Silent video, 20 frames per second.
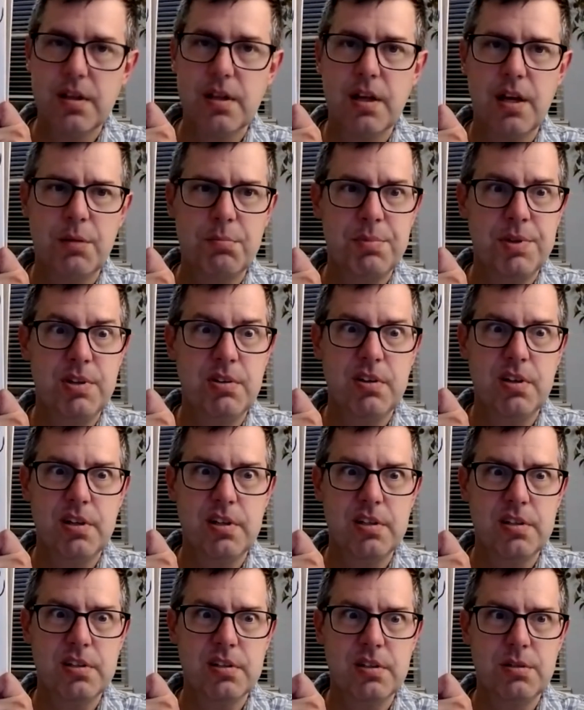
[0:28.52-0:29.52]
I
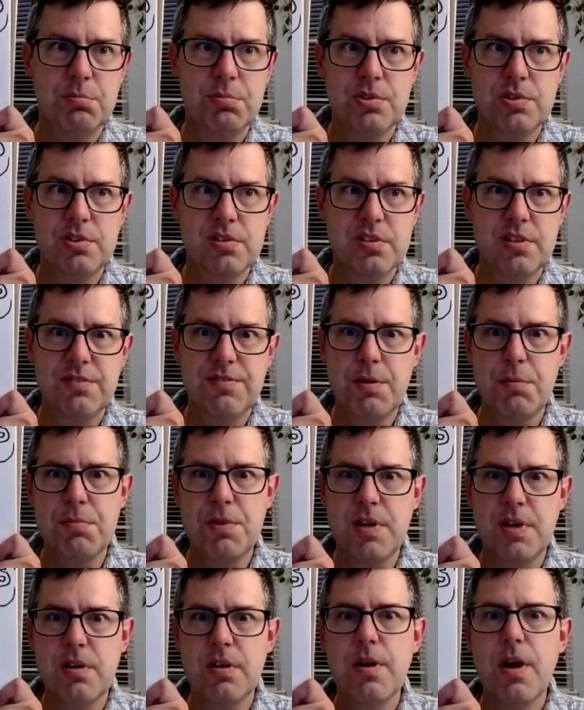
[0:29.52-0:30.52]
periodically put stuff up
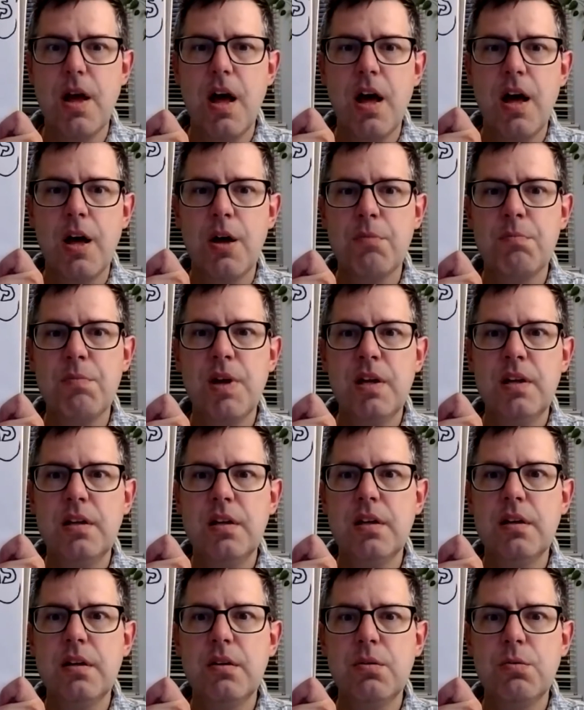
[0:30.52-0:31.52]
there.
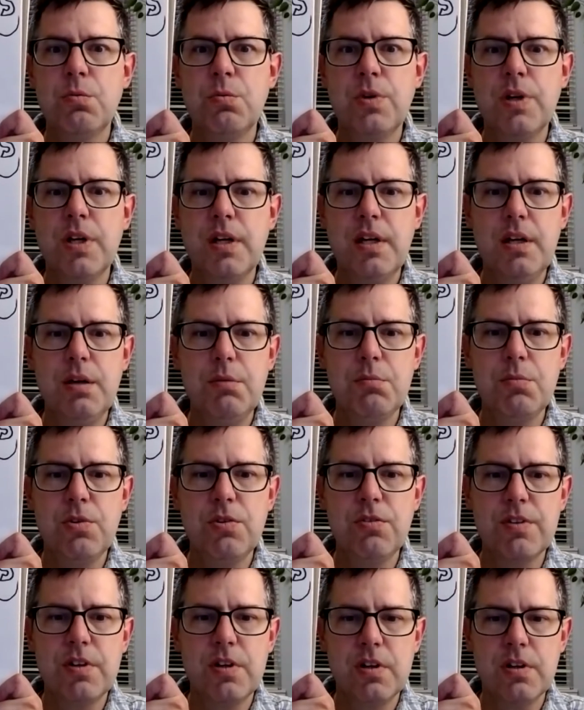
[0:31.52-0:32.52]
Anyway,
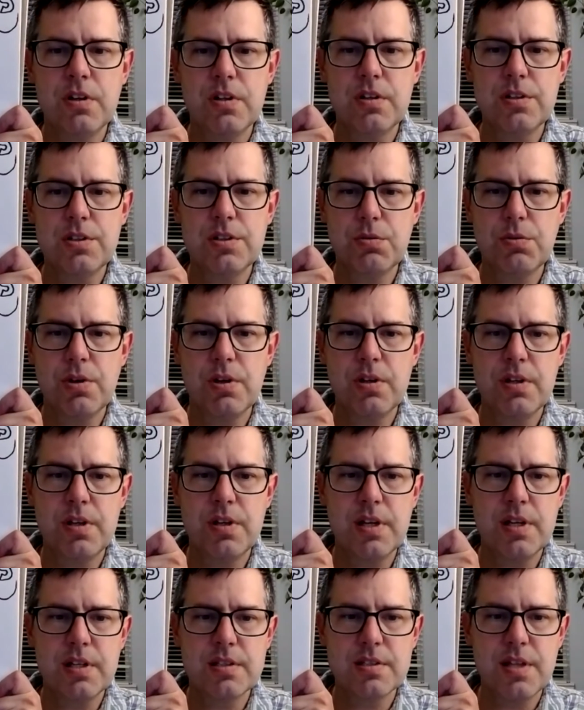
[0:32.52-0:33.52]
moving on to our
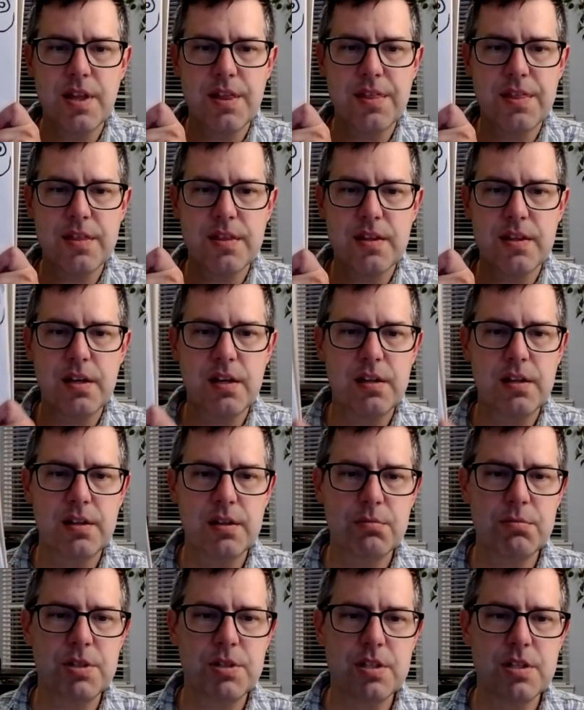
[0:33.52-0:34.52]
next thing.
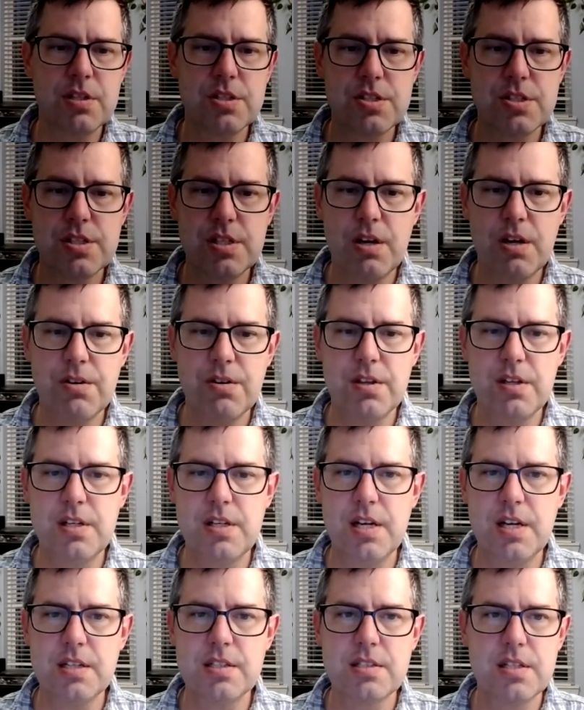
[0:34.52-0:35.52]
Let me share the
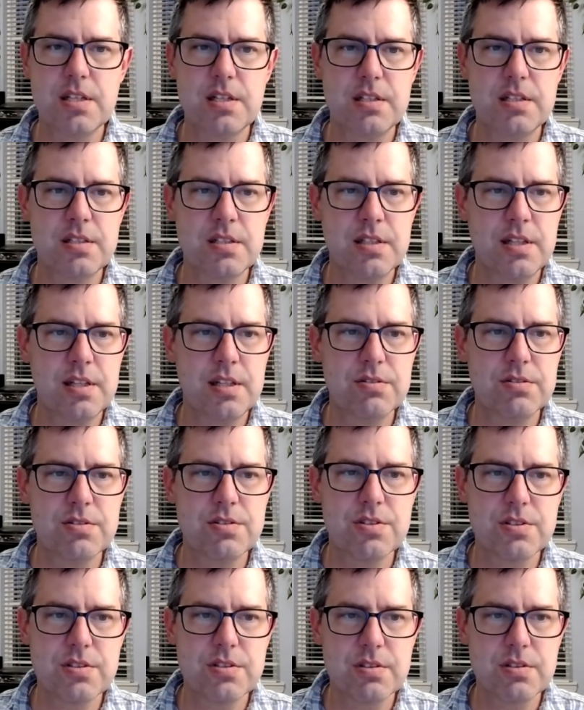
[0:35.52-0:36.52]
next title
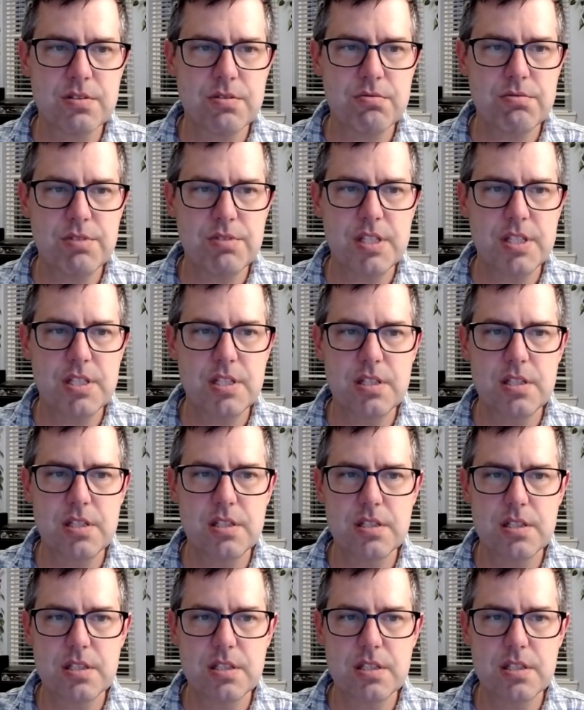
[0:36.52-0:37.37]
screen.